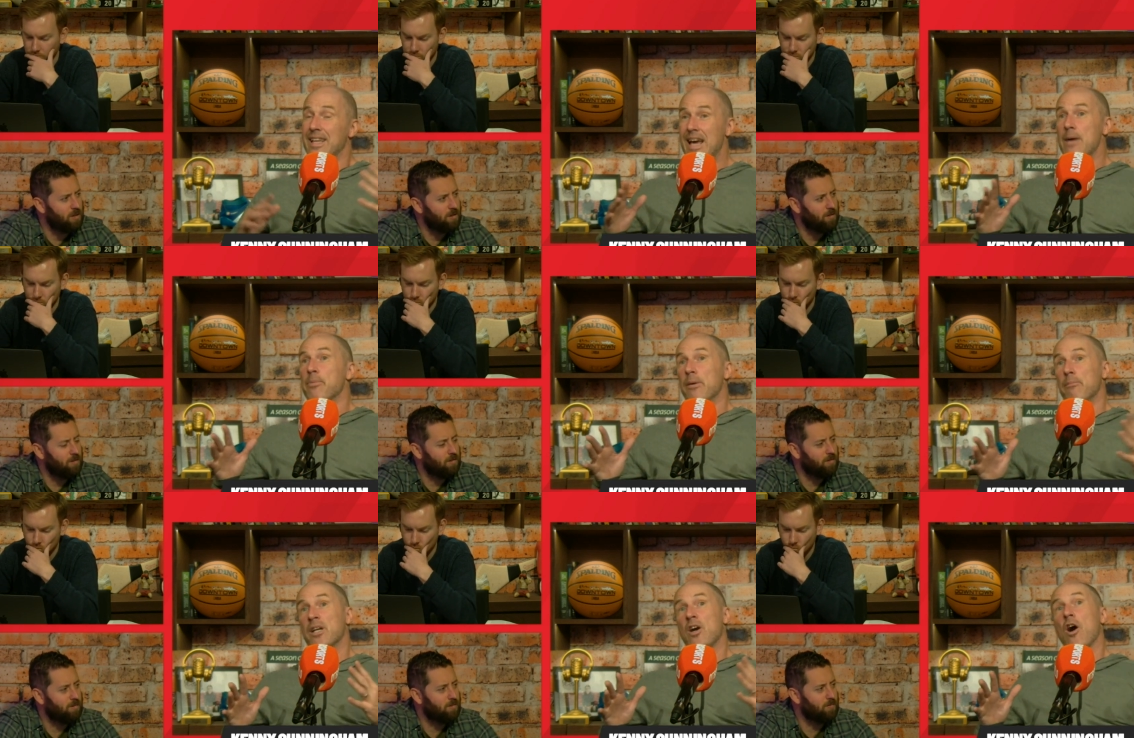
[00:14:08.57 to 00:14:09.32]
Speaker 1: Yeah,
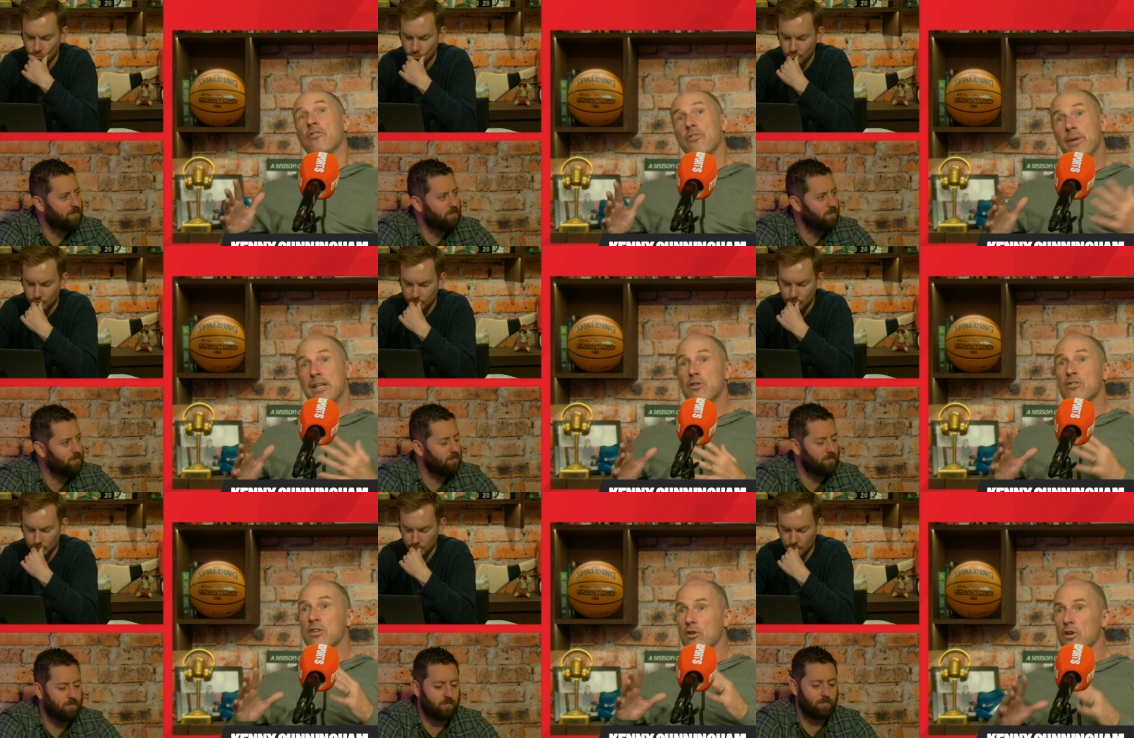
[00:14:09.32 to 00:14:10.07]
but, but Conor for me
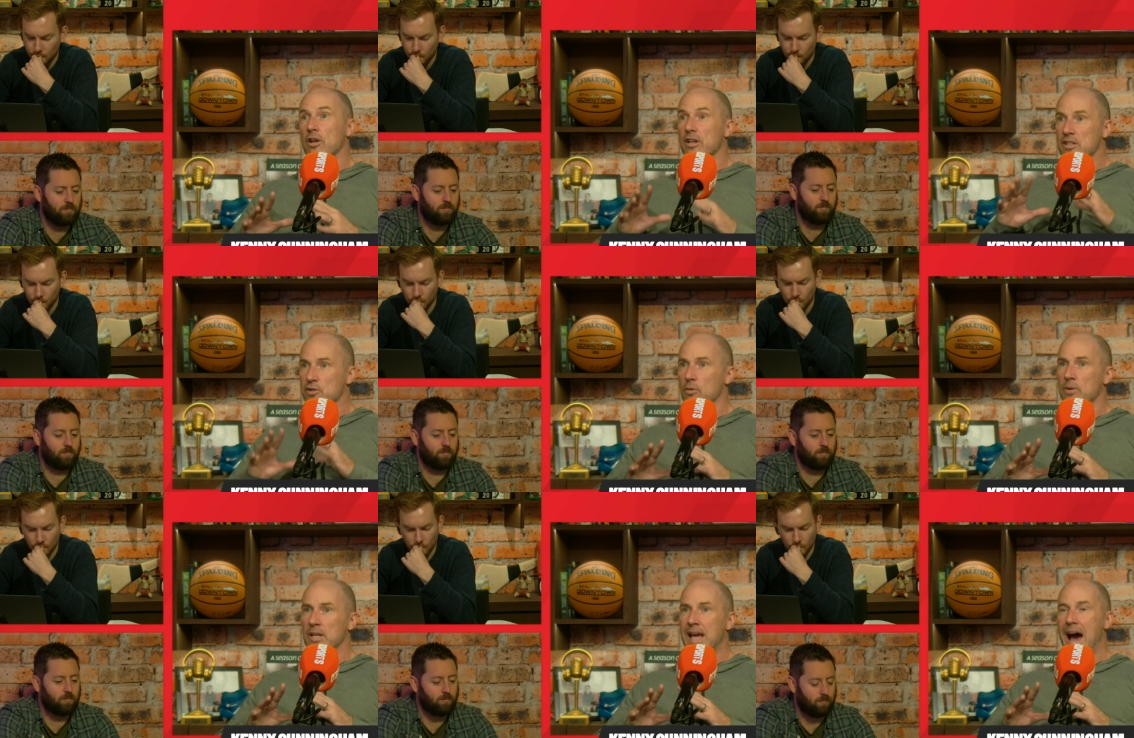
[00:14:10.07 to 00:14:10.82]
doesn't look like
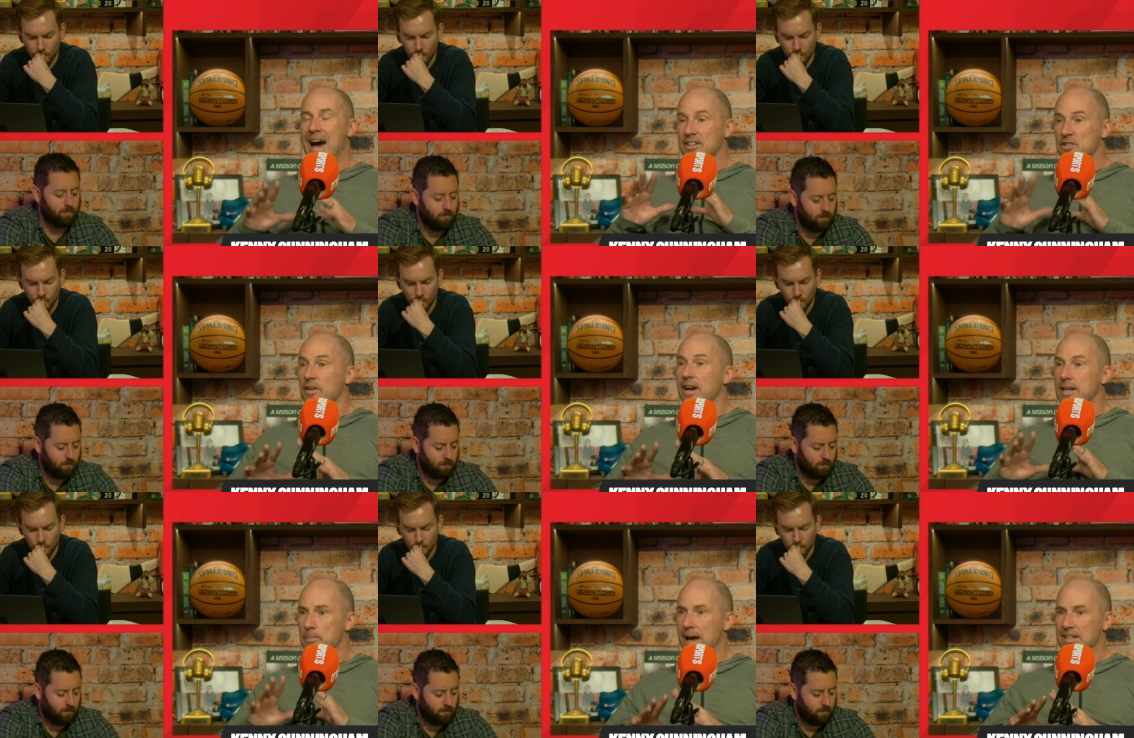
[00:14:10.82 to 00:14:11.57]
somebody at his
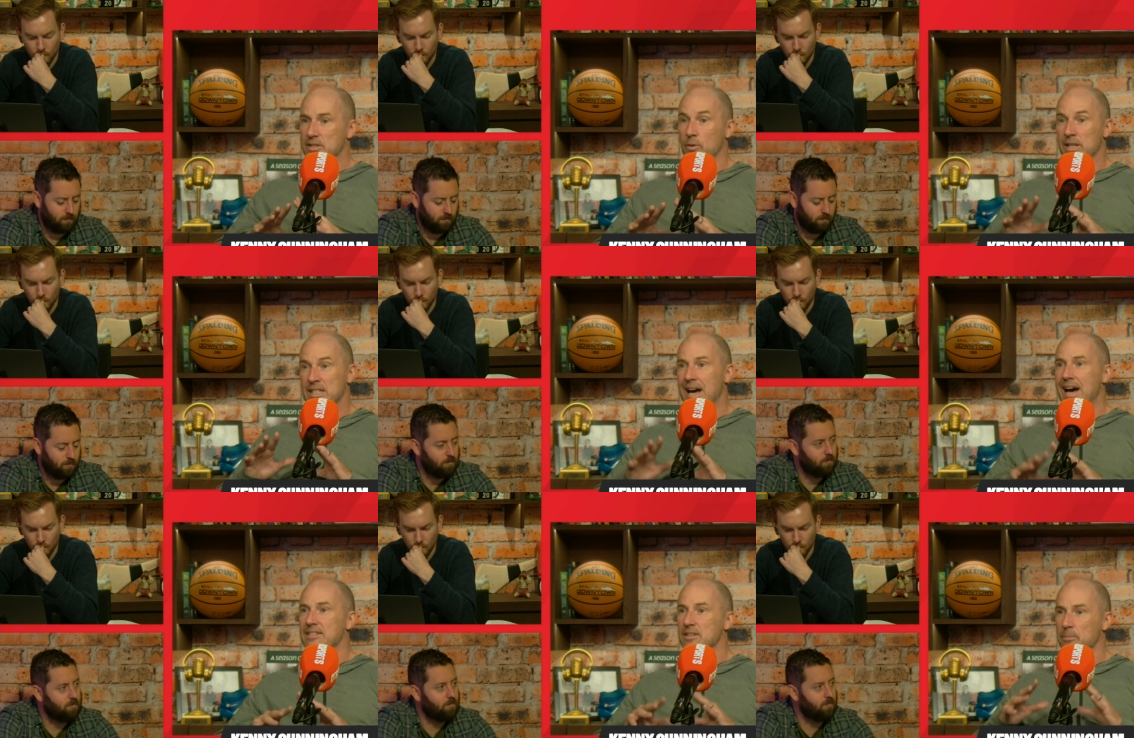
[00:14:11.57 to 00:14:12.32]
very best when he's
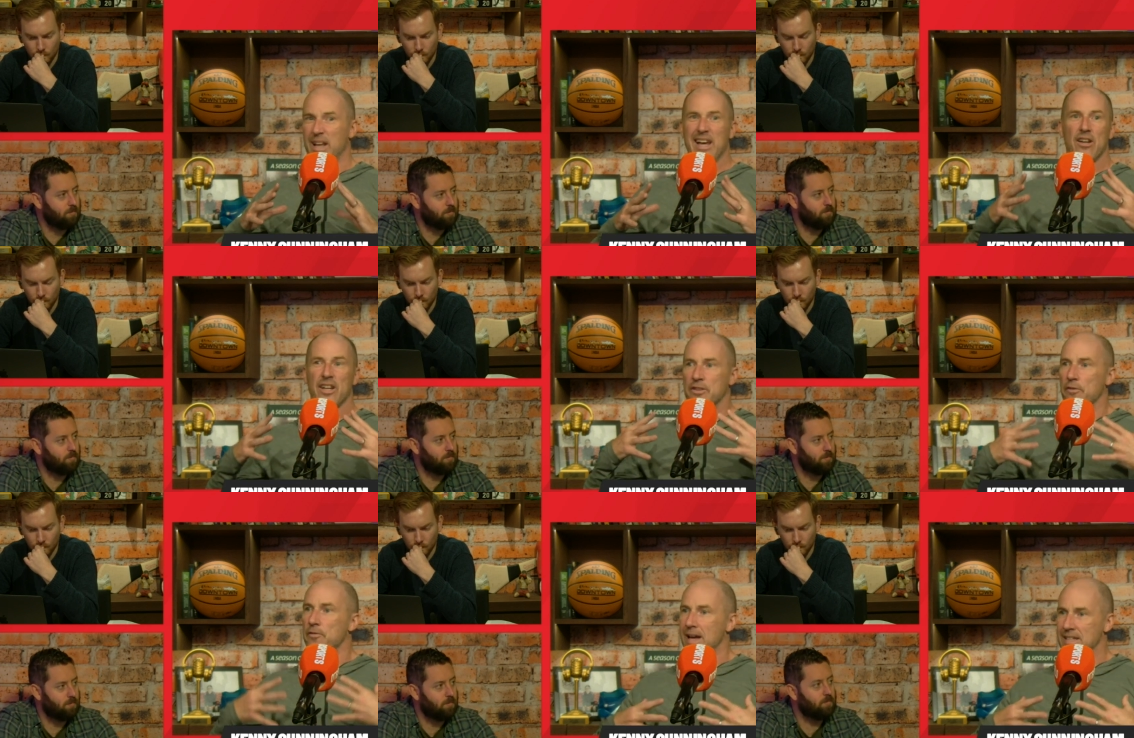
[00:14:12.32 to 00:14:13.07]
asked to play like
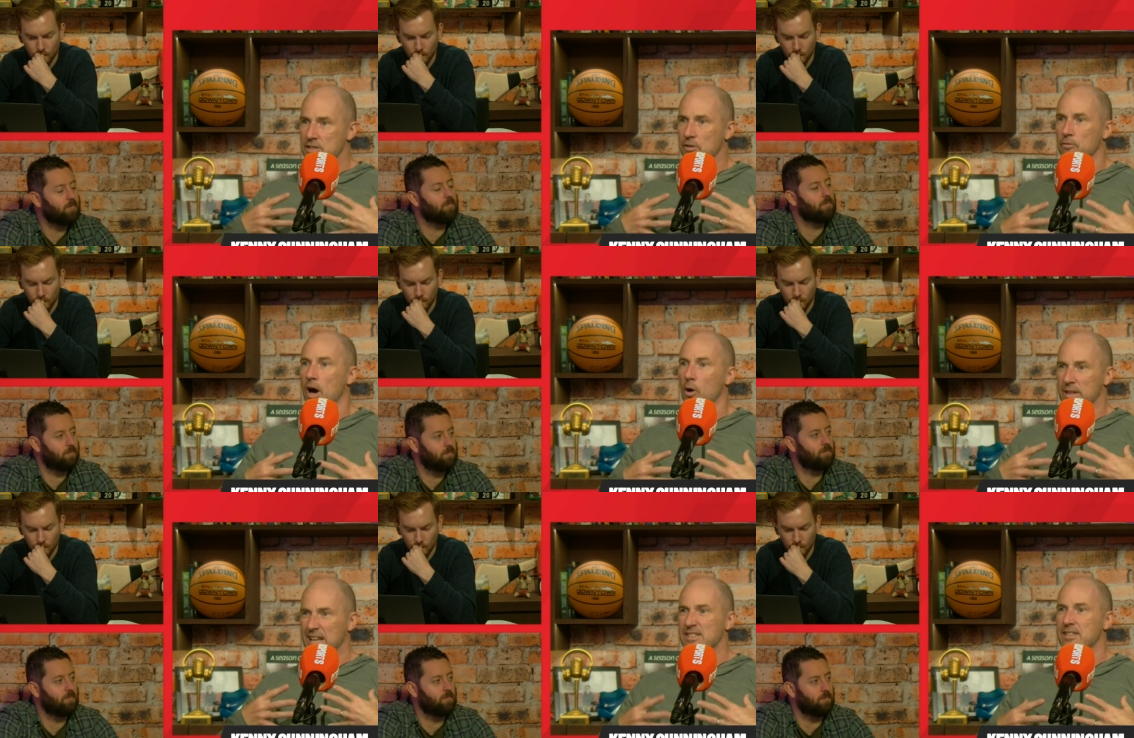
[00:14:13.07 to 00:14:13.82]
defensive role
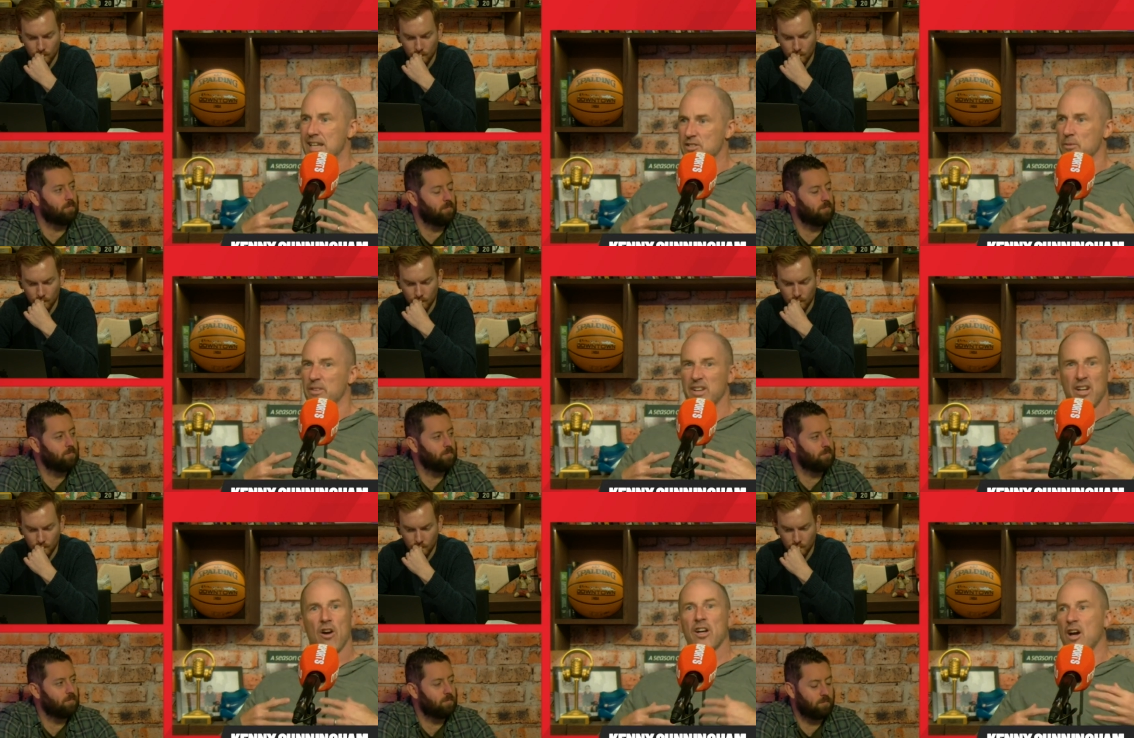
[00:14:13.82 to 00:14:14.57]
in that central.
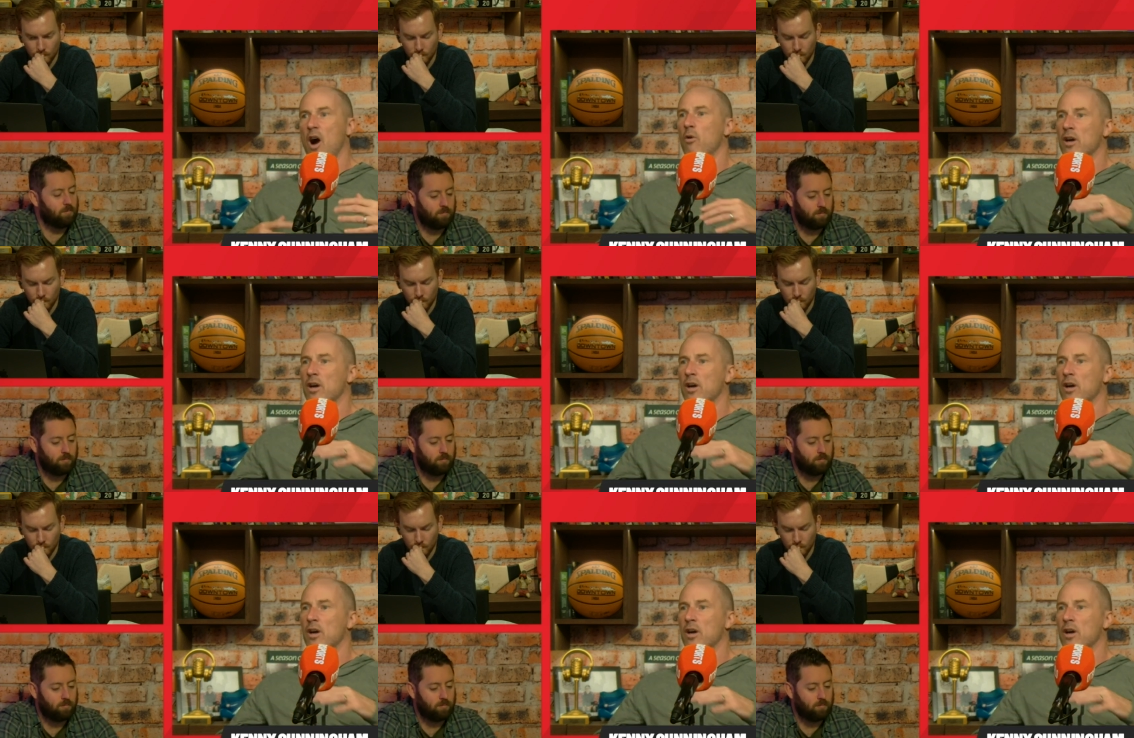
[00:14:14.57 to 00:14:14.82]
Conor go and